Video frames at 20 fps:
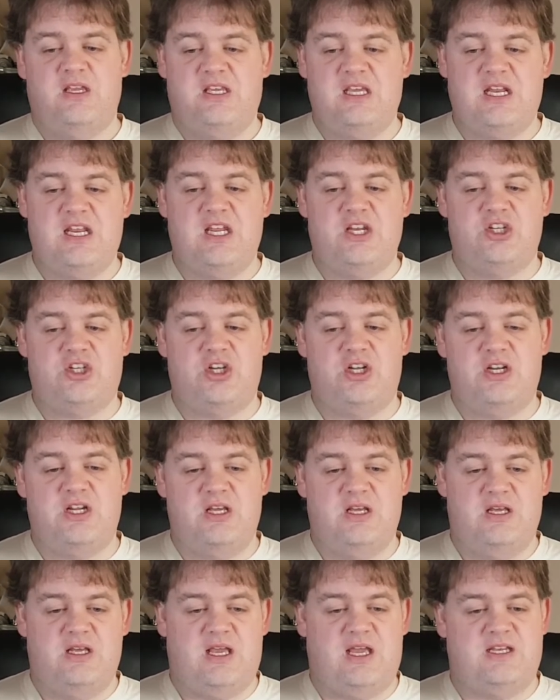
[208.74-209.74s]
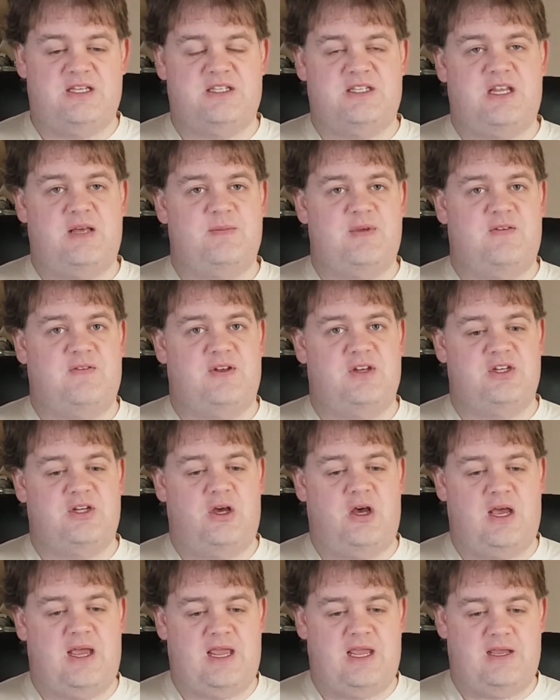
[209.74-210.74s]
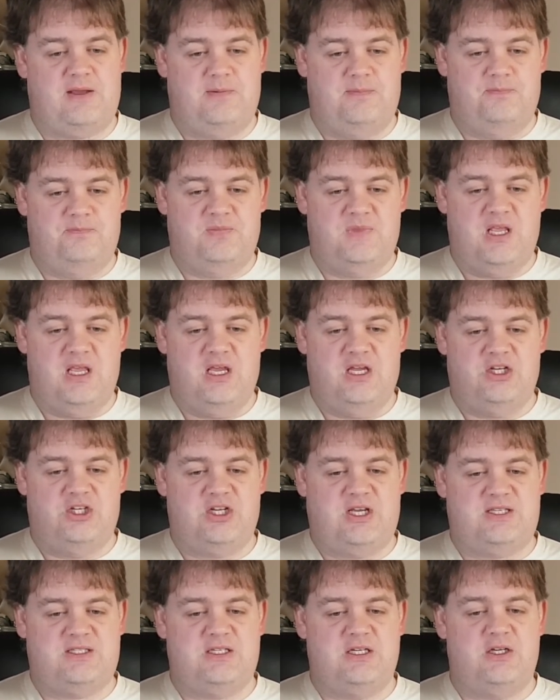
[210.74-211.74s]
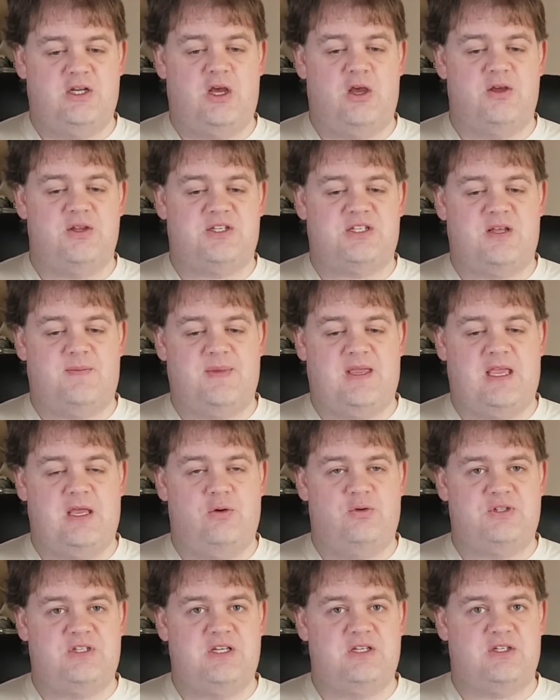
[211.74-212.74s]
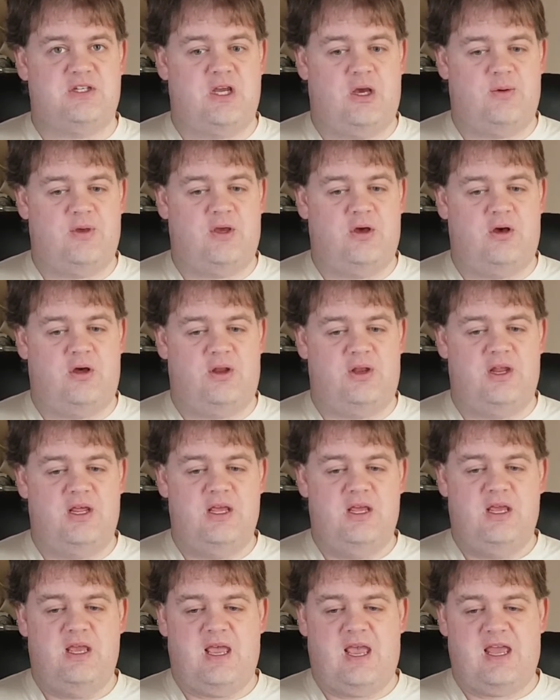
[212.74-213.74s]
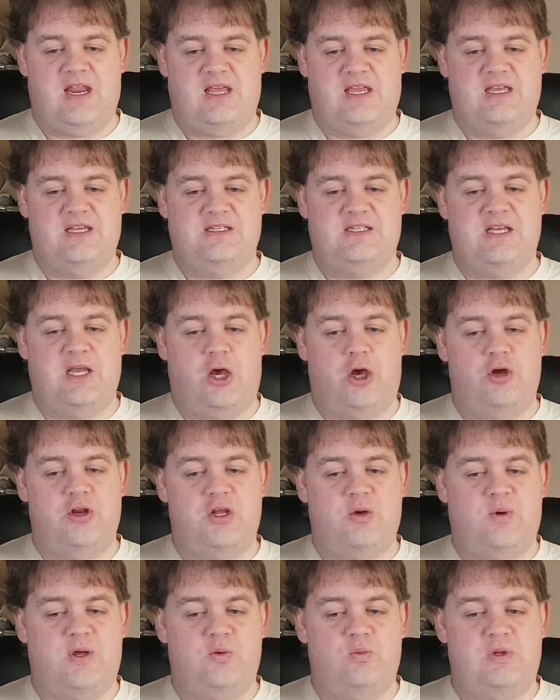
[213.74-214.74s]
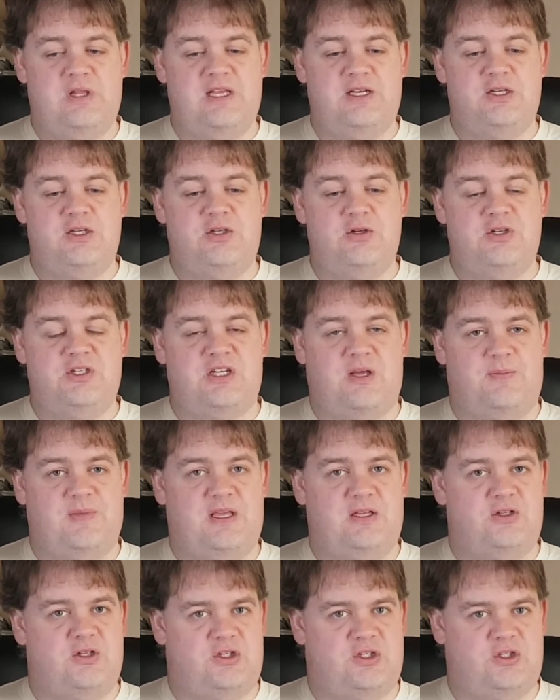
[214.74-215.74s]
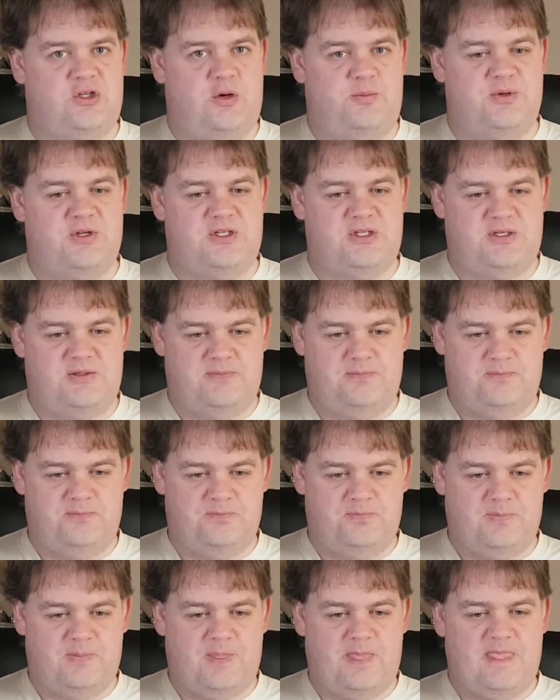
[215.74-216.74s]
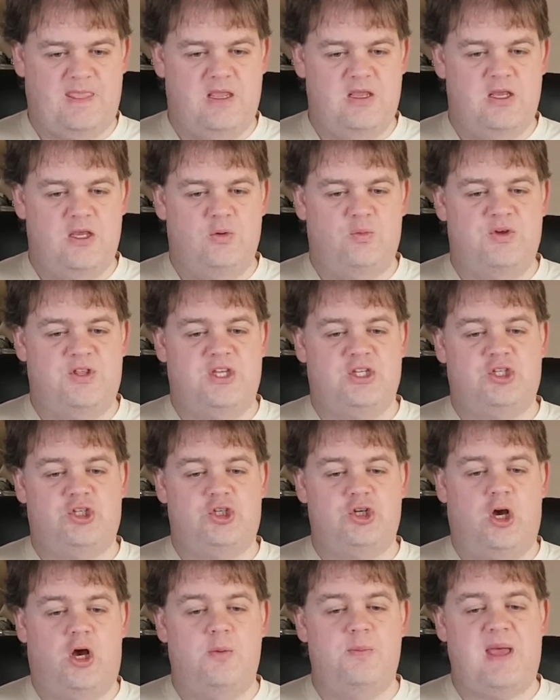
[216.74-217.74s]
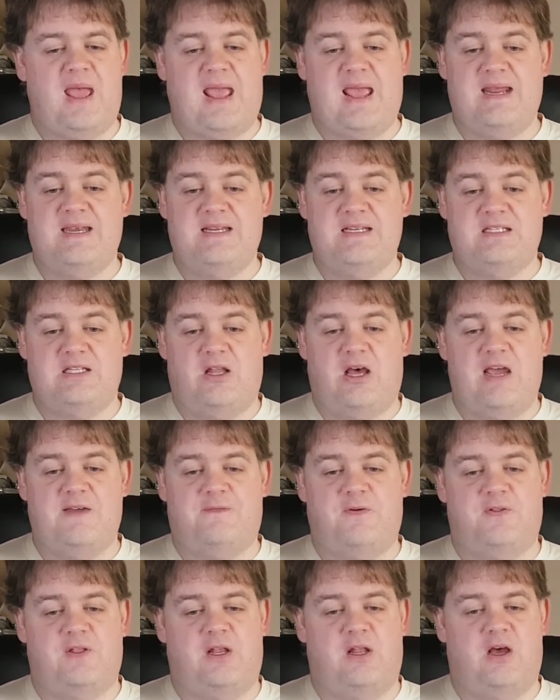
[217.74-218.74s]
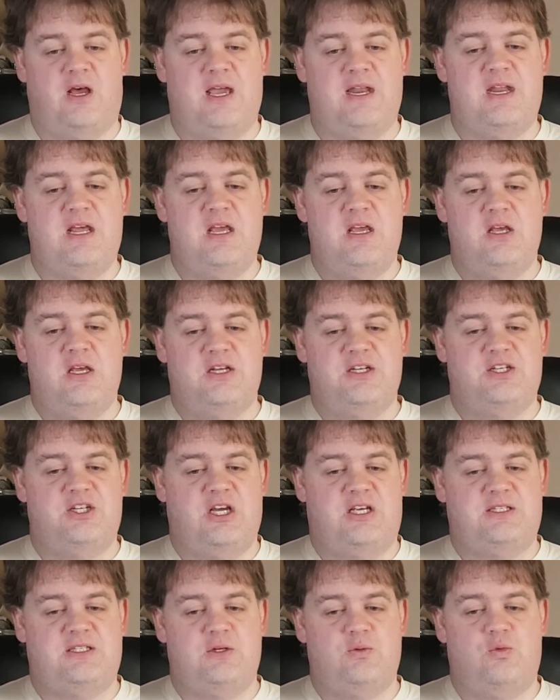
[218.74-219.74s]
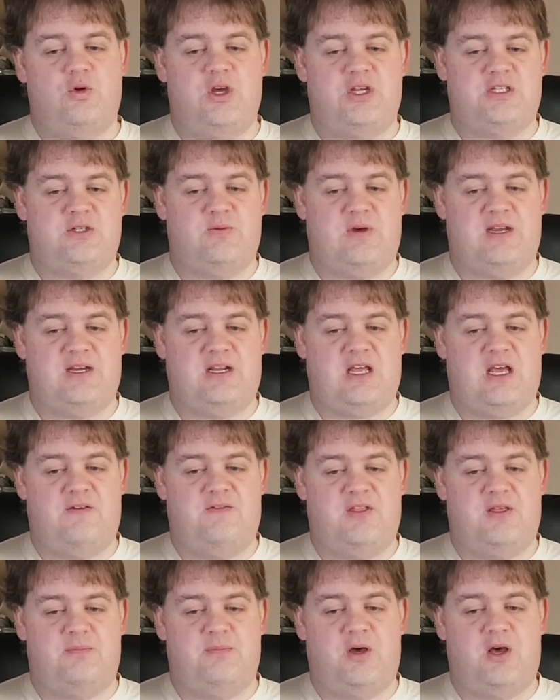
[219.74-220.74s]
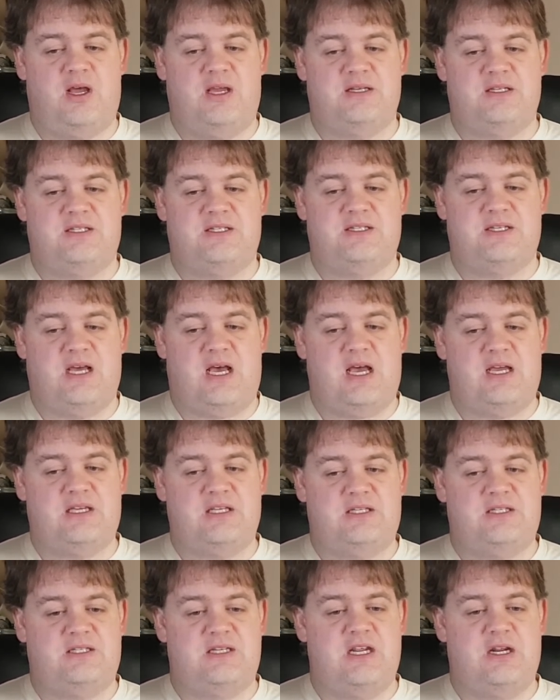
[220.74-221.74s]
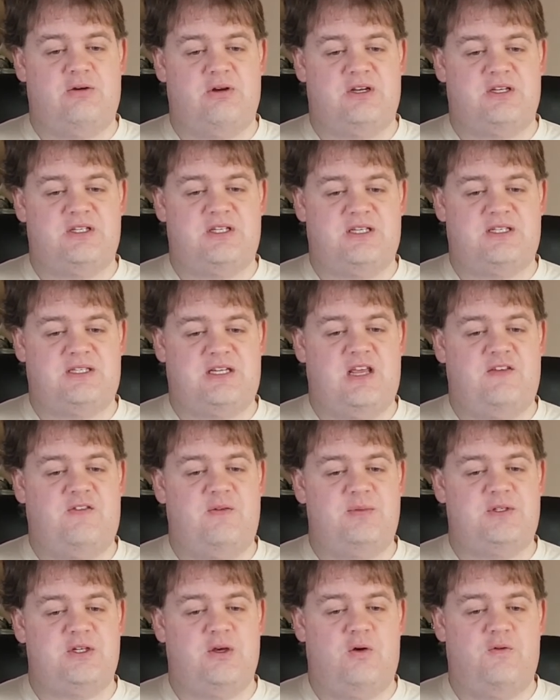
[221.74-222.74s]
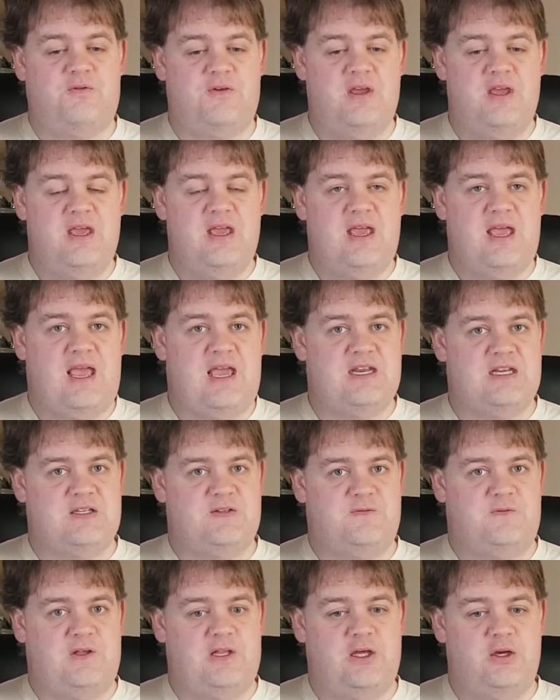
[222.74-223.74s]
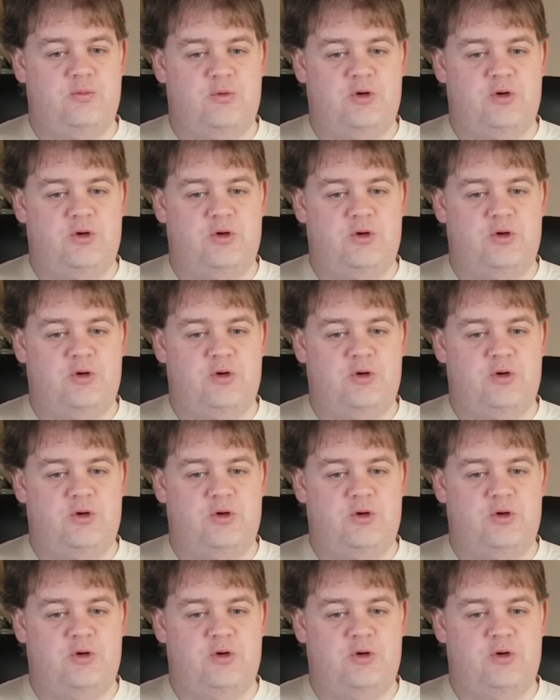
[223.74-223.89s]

get injured, and some even die. Justin knows something else is going on, and he's the only one willing to do something to stop it. With his job and his life on the line, Justin works to uncover the mine's darkest secrets to save himself and his fellow